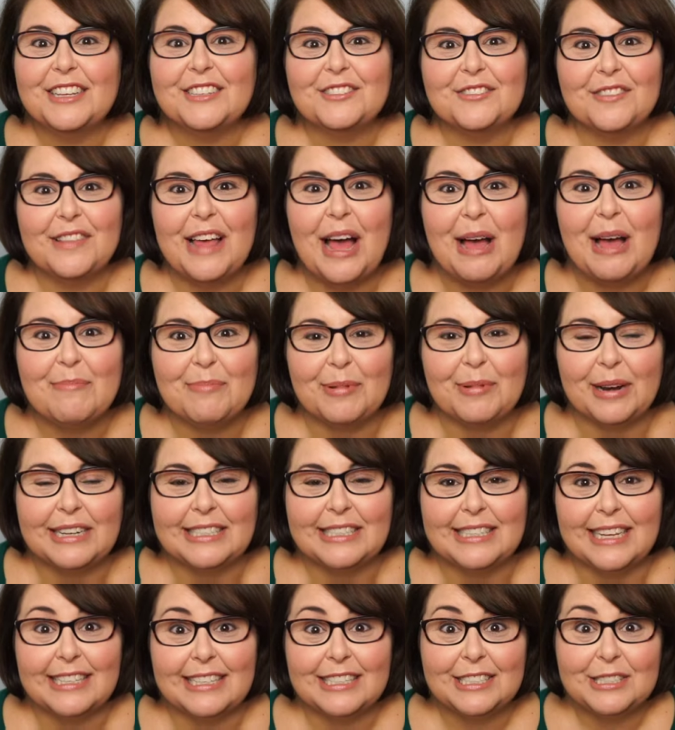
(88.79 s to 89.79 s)
So that
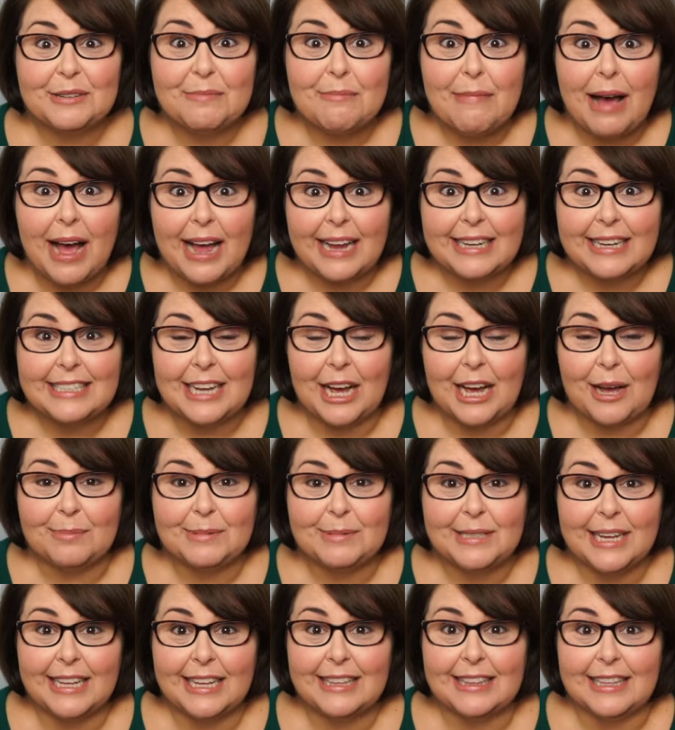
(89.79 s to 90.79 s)
brings us to my
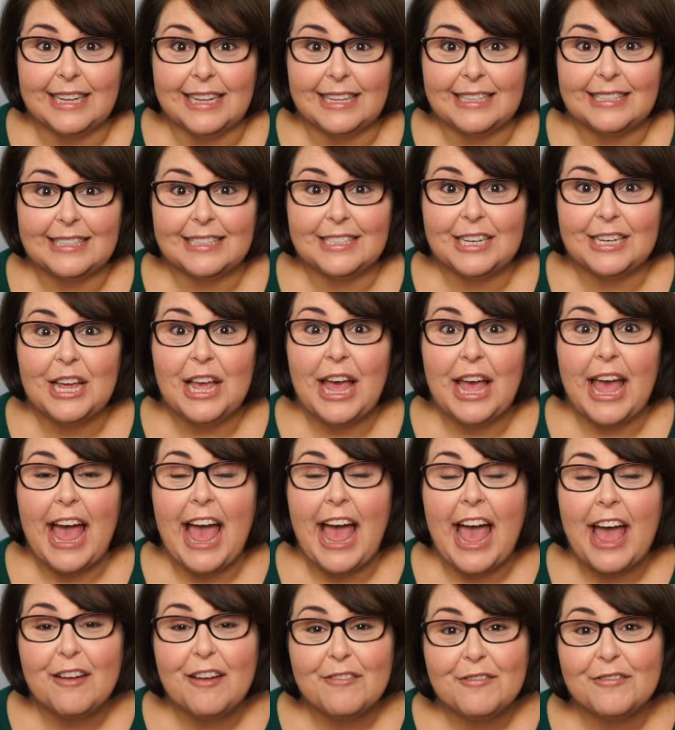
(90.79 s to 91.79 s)
top 10 list.
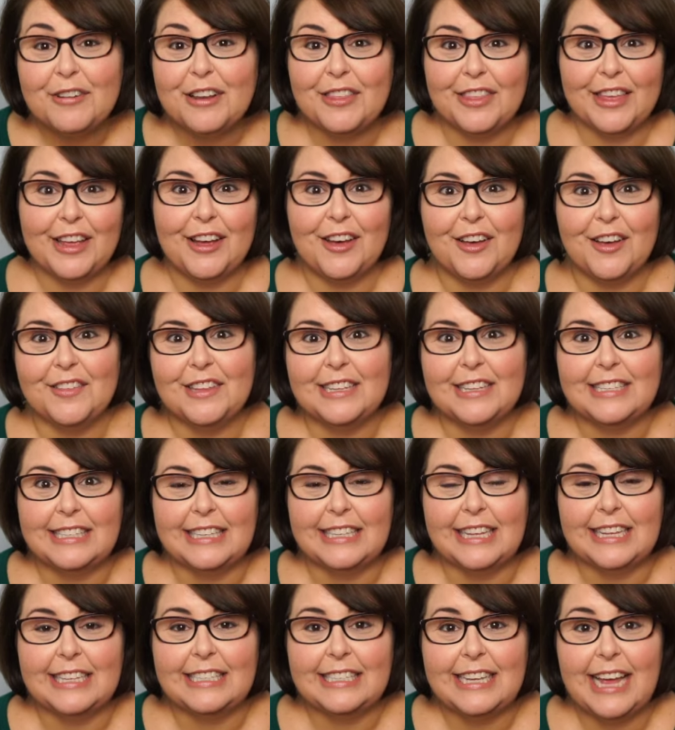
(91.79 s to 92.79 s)
Everything on this
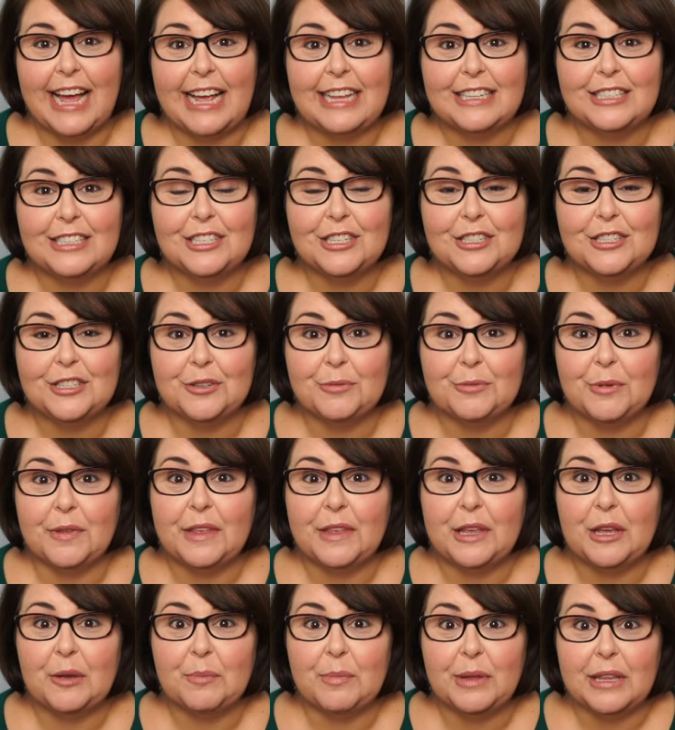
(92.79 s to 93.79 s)
list has to do with
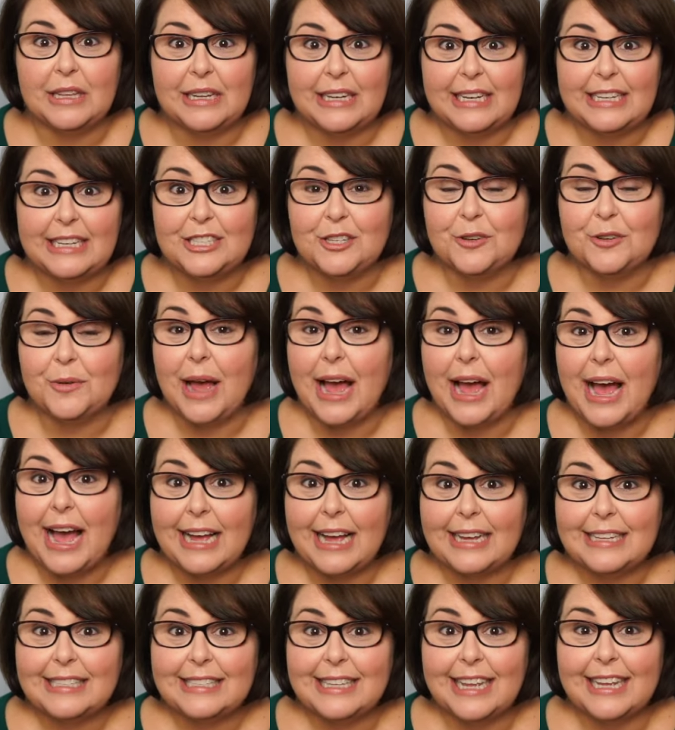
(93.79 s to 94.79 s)
the ability to
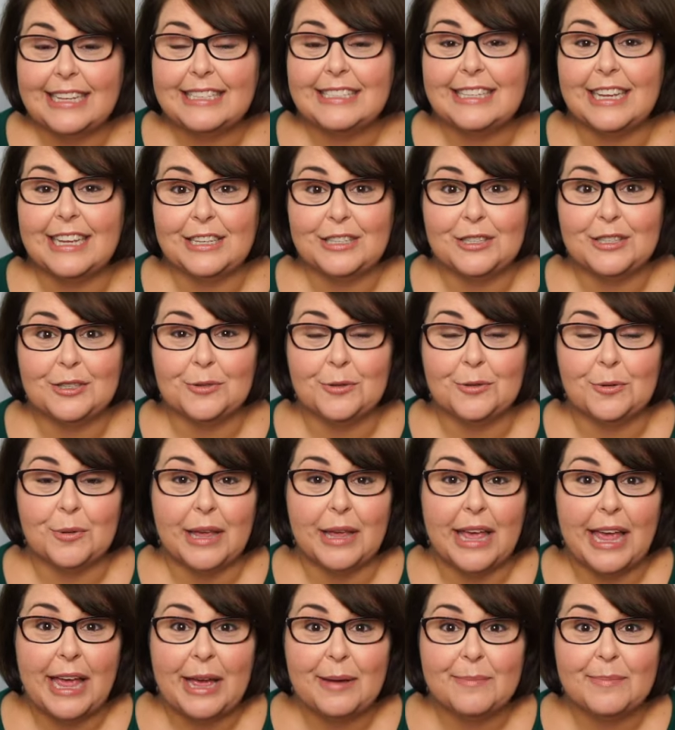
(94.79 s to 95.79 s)
access a school
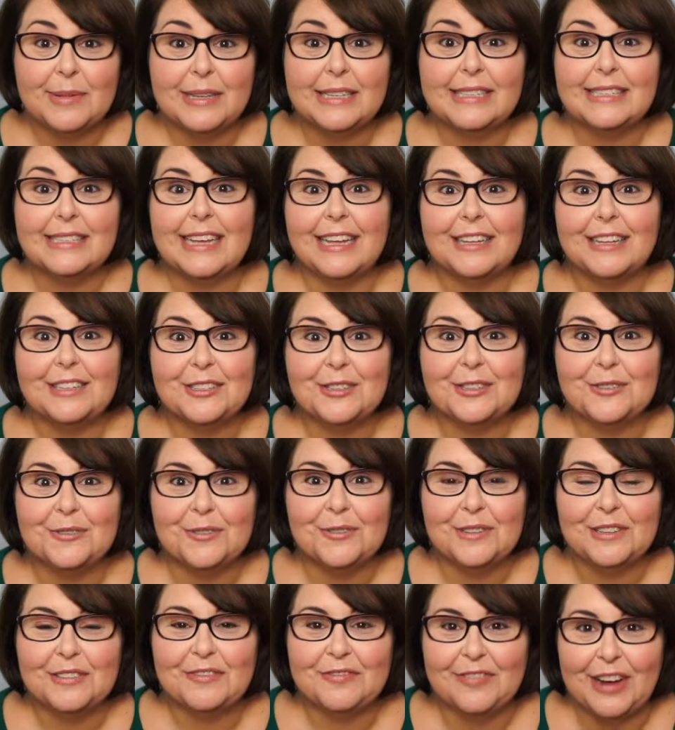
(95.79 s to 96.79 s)
campus and
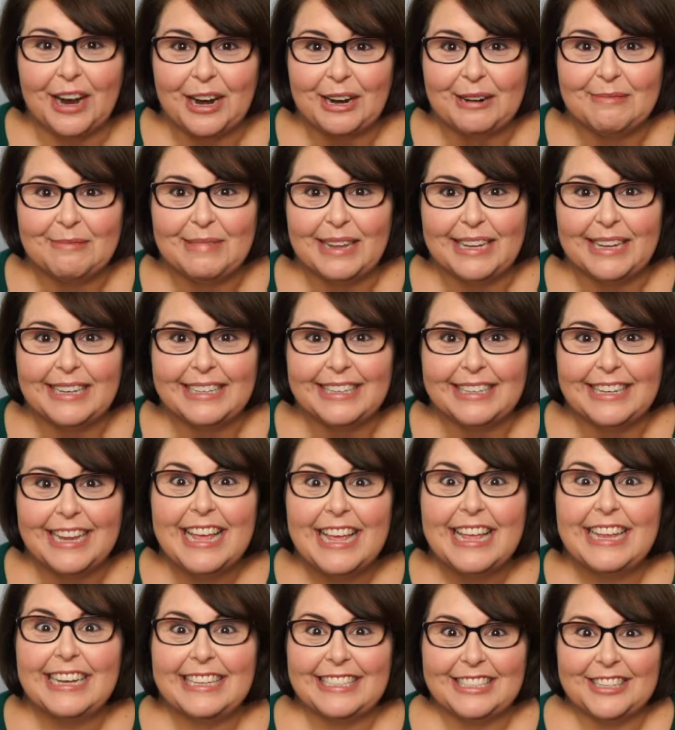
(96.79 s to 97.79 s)
school environment.
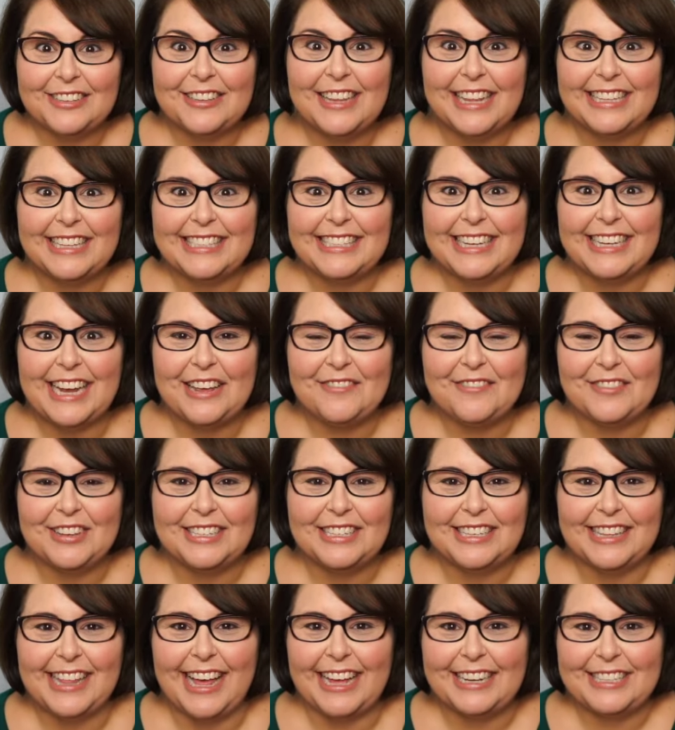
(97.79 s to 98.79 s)
So let's dive
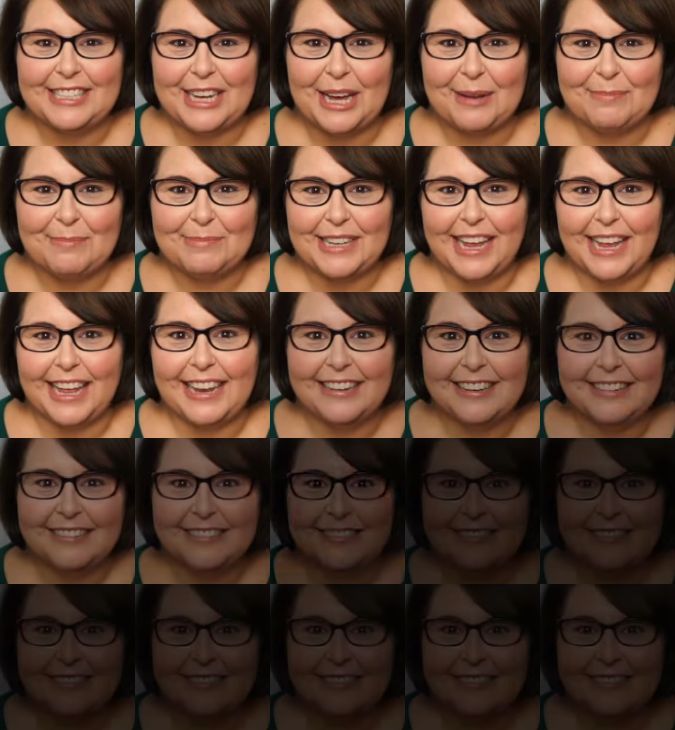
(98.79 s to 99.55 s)
into that top 10.